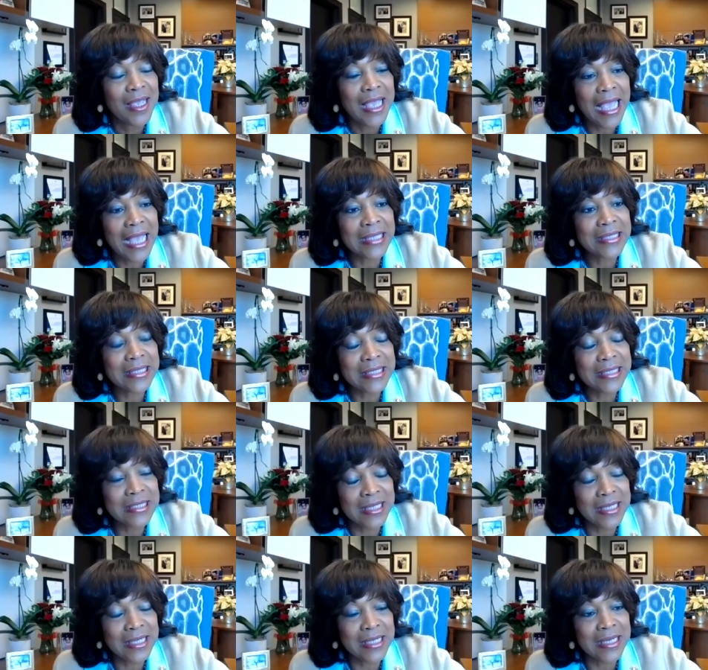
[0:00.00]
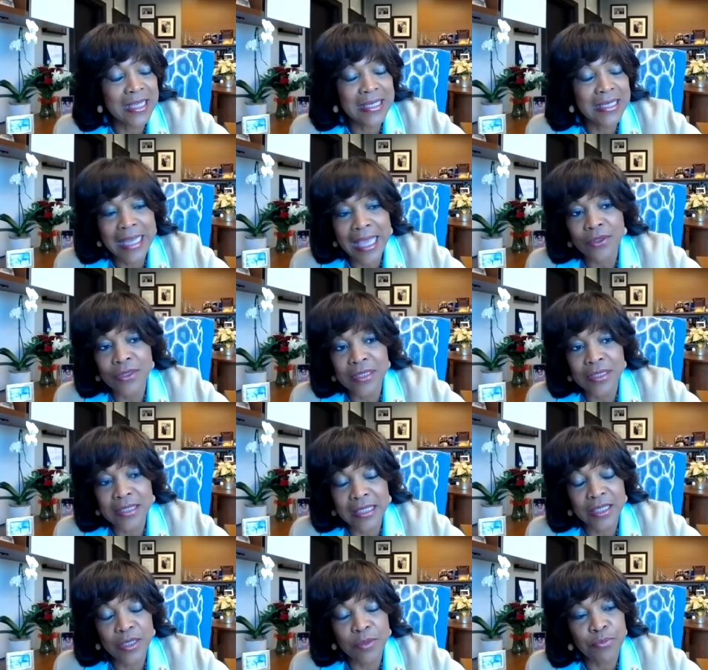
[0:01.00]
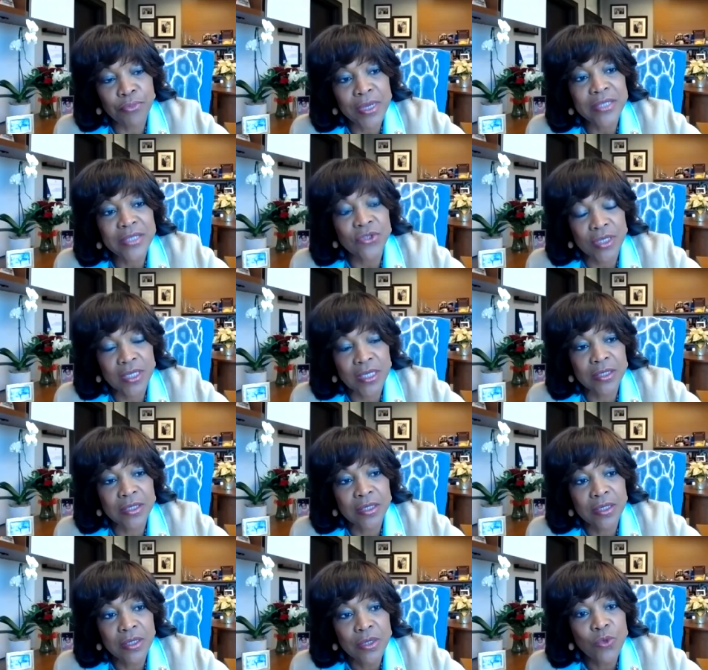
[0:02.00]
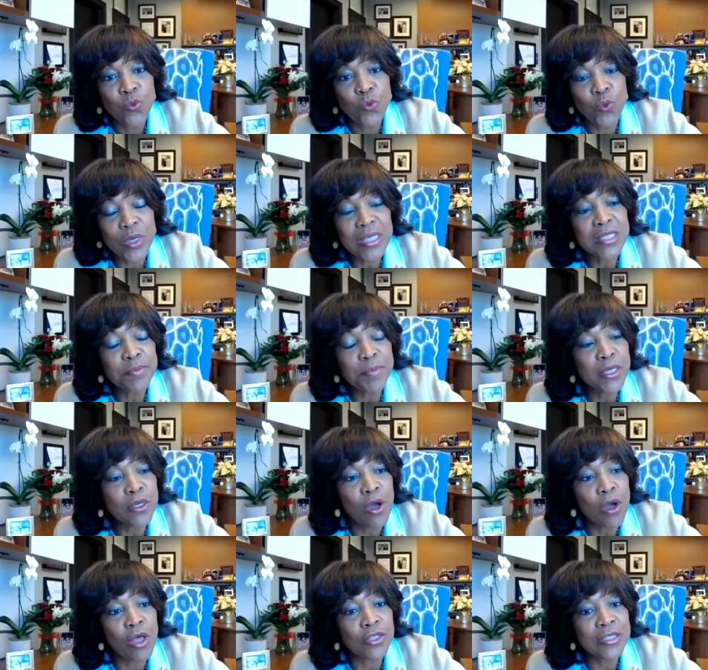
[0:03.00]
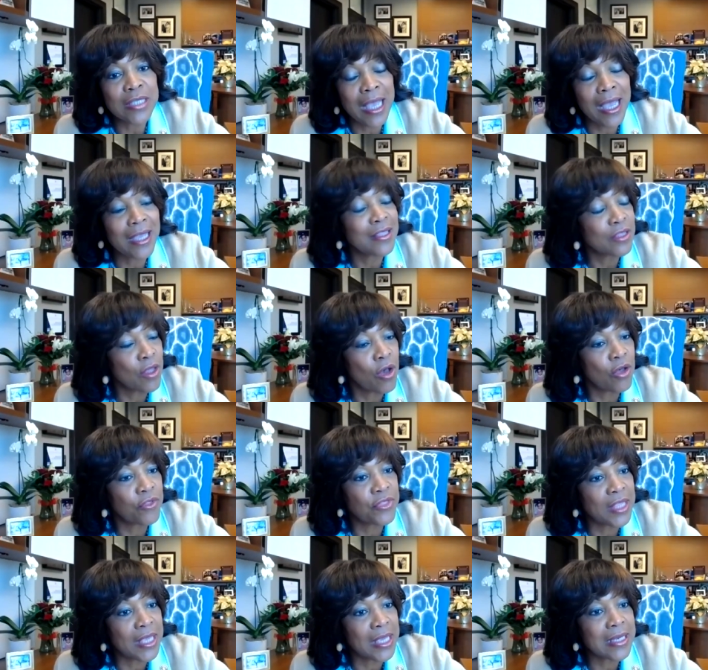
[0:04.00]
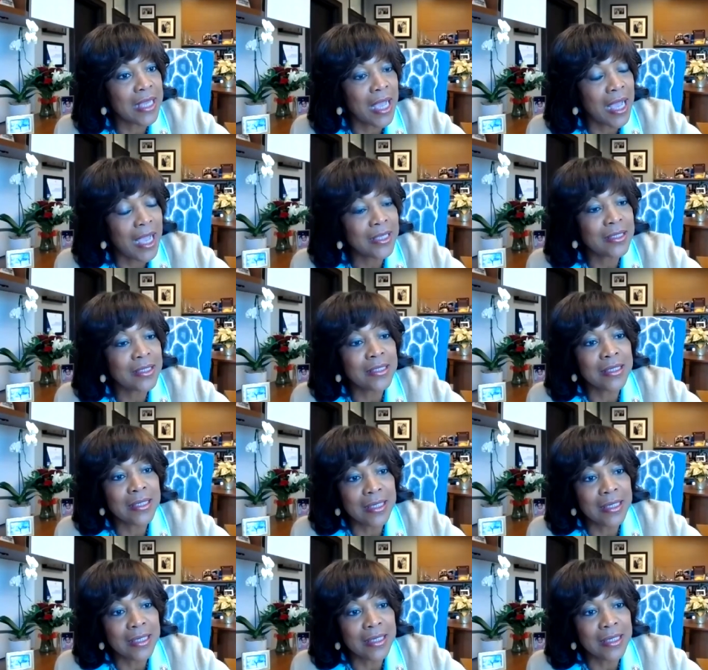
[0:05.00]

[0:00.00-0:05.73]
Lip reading: as the dean, and now the dean and president, was because I thought that I could